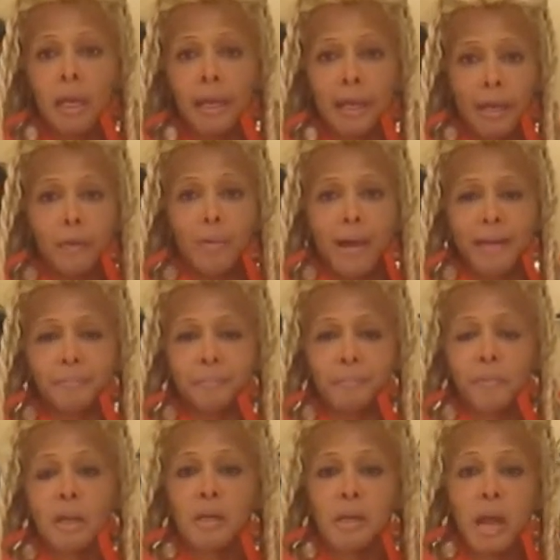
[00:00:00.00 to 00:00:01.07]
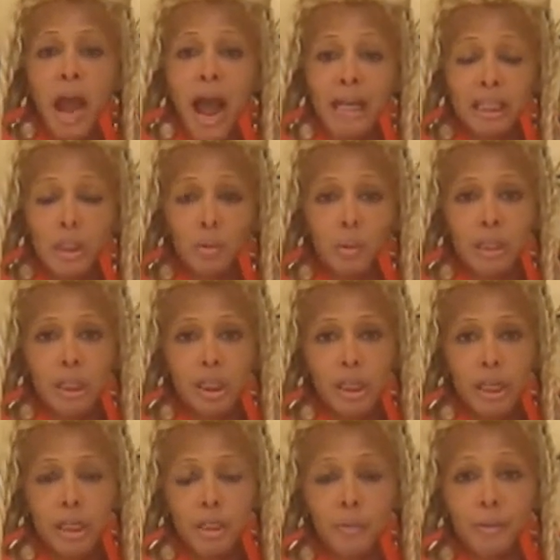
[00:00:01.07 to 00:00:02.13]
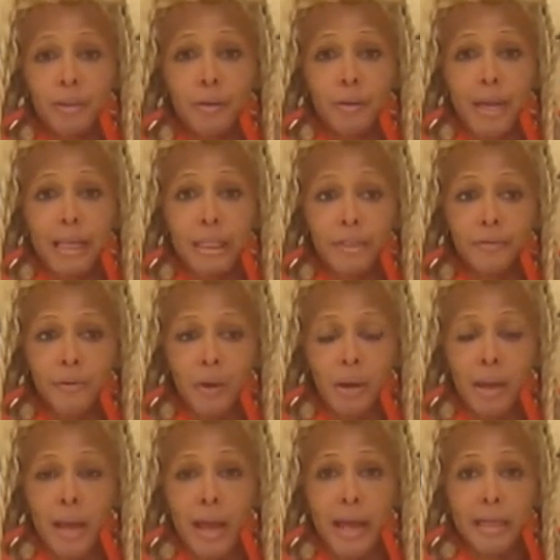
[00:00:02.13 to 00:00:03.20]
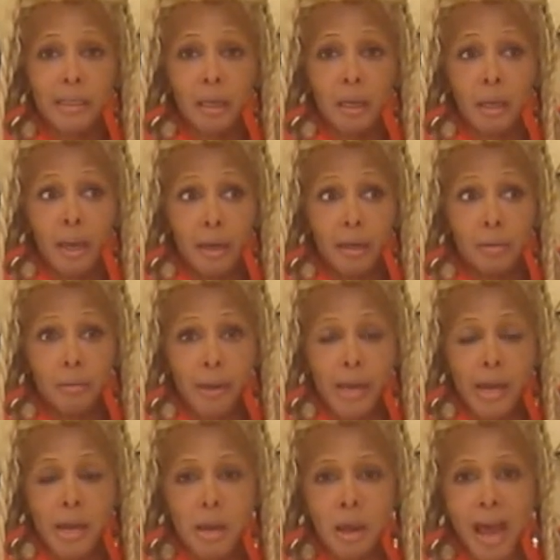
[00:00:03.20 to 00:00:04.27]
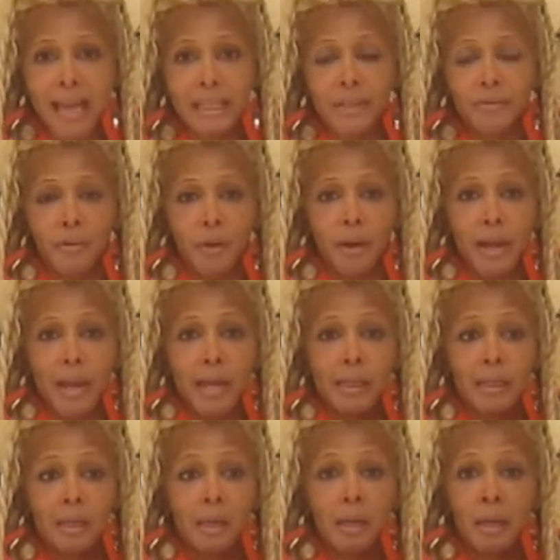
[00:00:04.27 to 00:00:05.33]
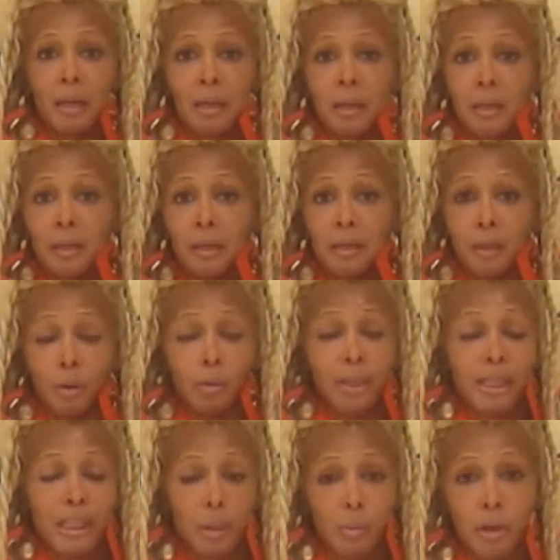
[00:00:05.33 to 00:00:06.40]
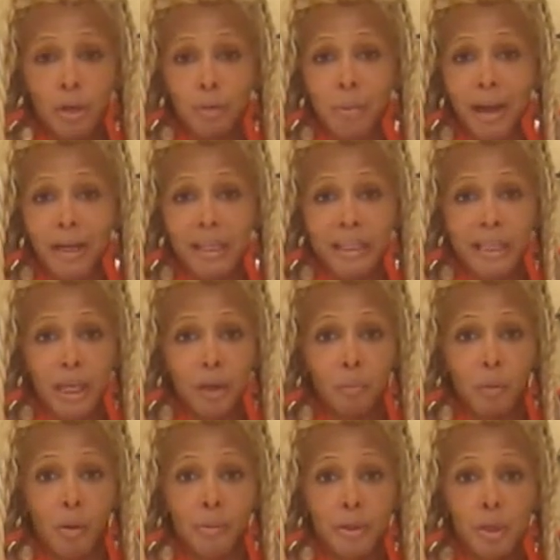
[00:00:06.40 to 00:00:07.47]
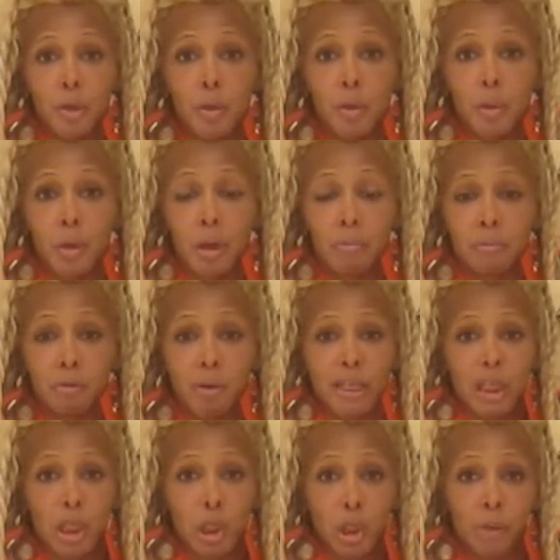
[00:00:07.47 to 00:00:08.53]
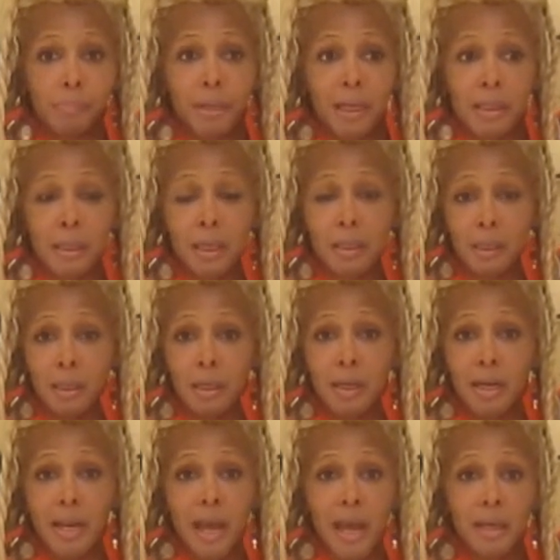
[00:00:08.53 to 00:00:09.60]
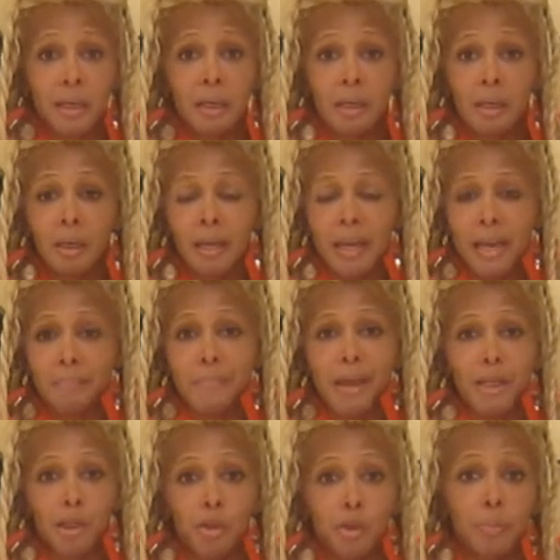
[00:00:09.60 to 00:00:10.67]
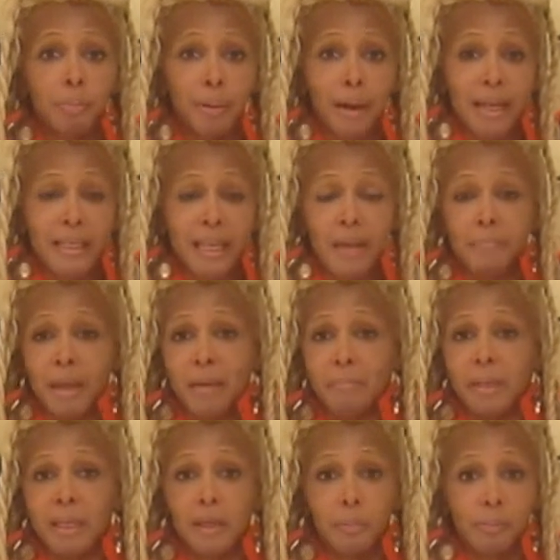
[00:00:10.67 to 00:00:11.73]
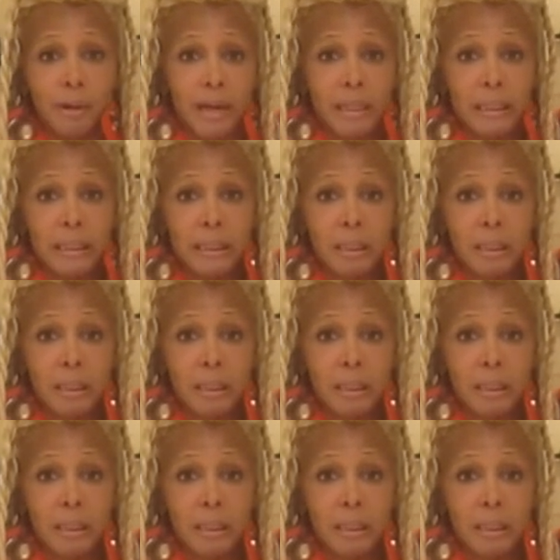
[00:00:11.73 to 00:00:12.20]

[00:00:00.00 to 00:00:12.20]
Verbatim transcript: Anyway. I just want to share this with you as far as gaining weight, as far as don't listen to what the body's saying the more you um, transition because at the end of the day, it makes you depressed. It made me depressed.